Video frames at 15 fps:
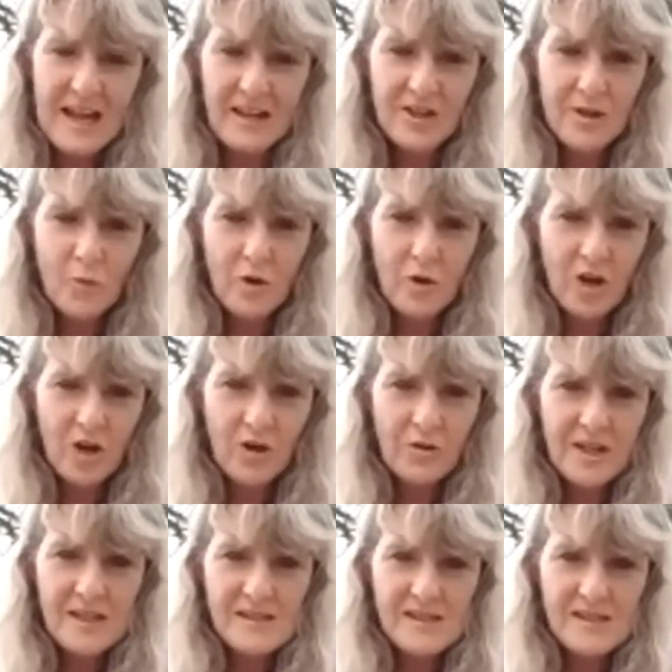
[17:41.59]
The world
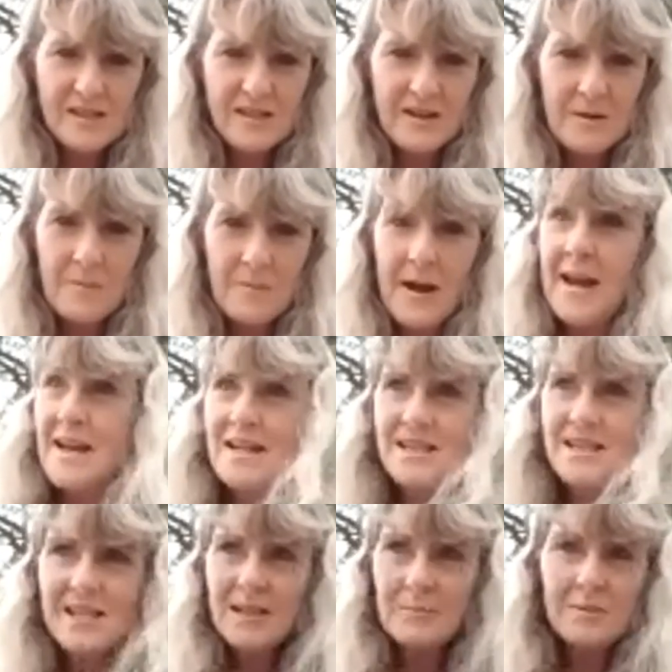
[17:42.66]
is an
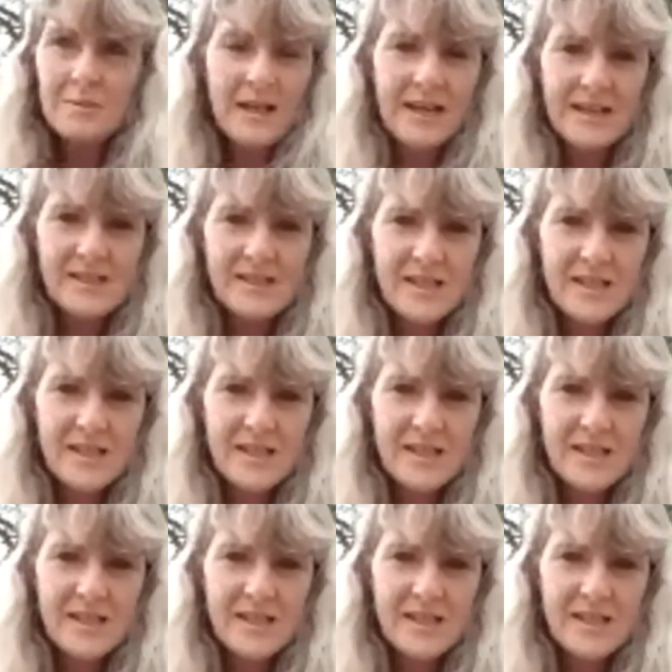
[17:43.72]
amazing place,